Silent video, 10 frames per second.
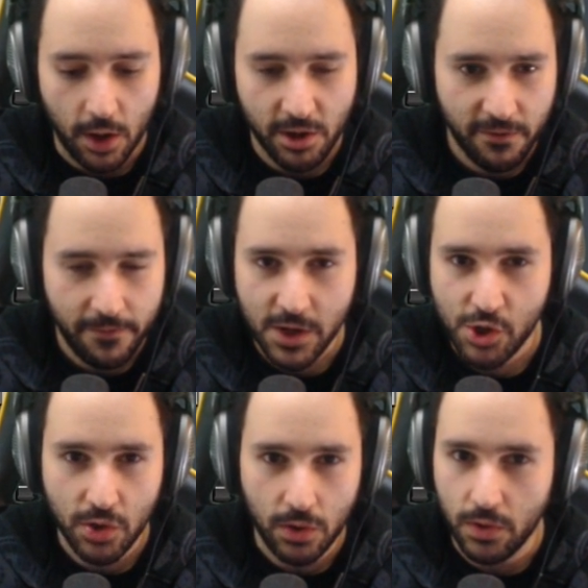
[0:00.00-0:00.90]

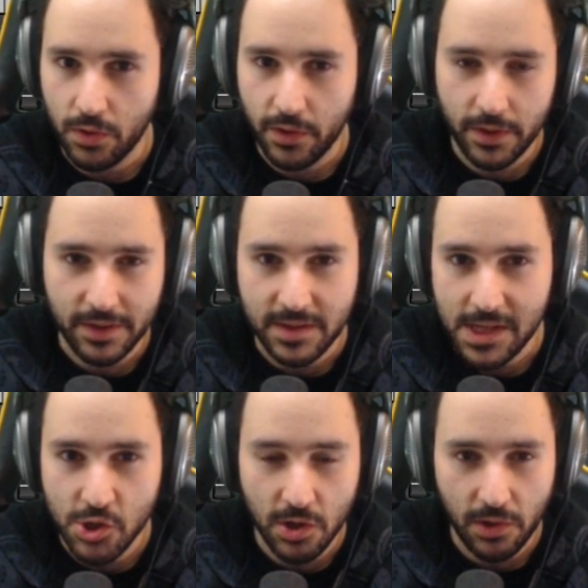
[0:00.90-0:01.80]
artificial,
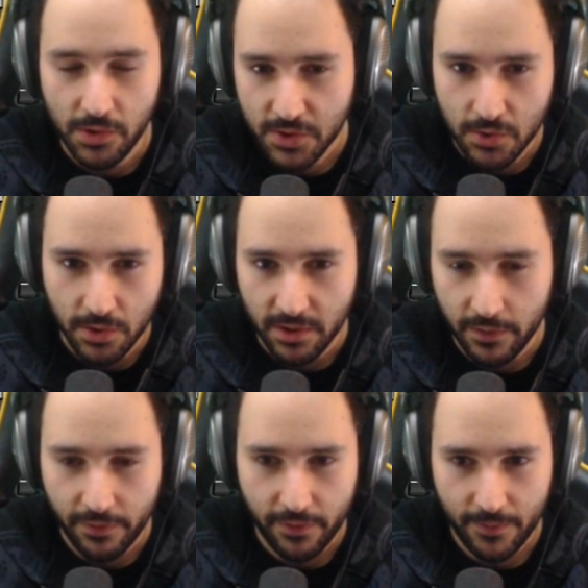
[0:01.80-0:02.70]
digital sort
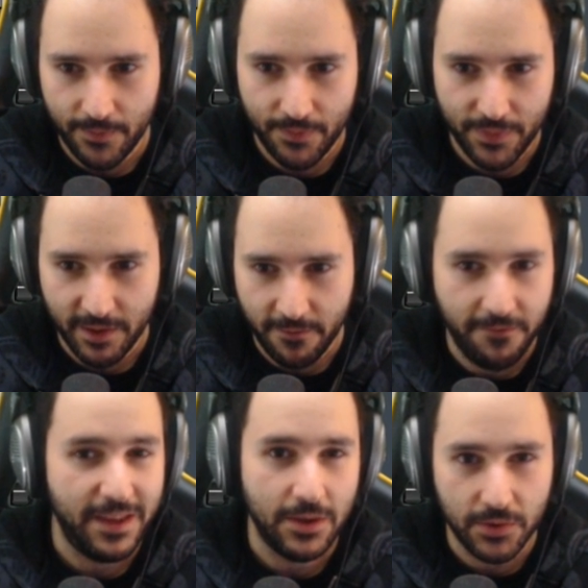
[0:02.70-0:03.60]
of
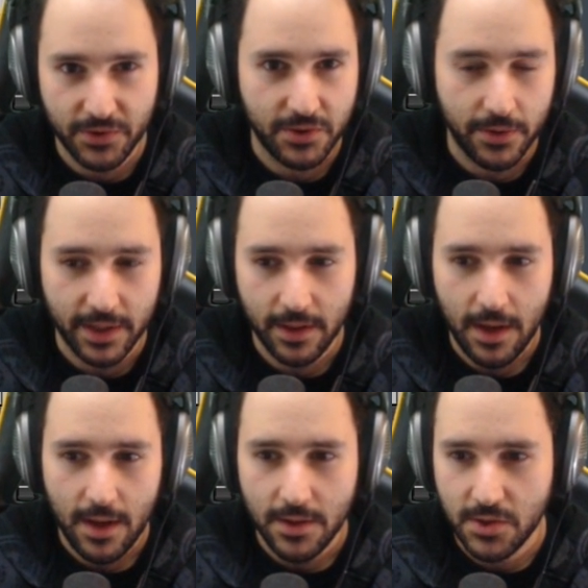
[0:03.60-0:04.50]
feel to it.
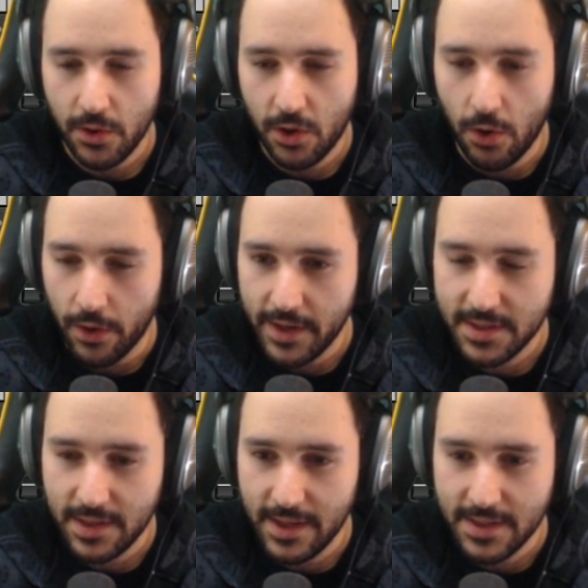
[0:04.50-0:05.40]
So a
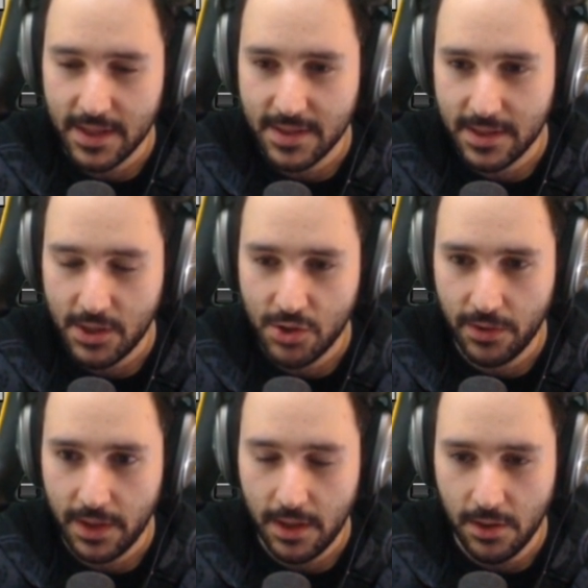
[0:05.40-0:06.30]
chorus is
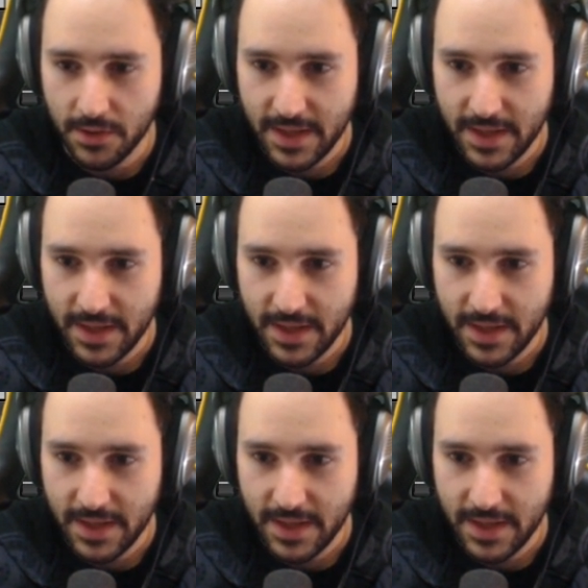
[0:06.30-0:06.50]
essentially